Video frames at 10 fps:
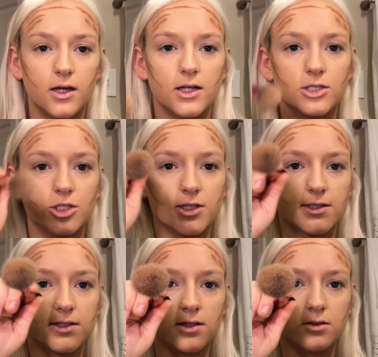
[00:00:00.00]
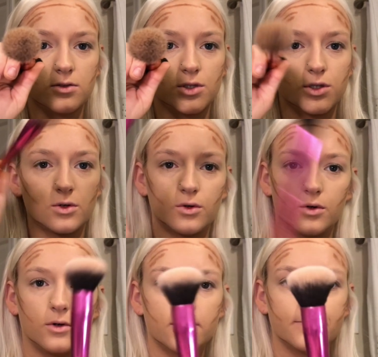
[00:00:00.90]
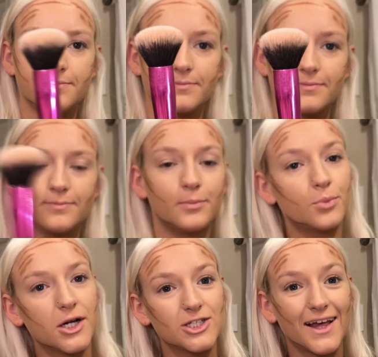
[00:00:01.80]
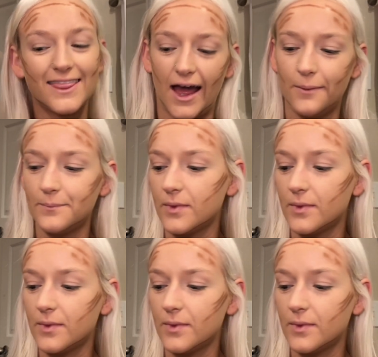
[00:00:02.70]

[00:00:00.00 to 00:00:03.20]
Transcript: It's just a little circle brush like that.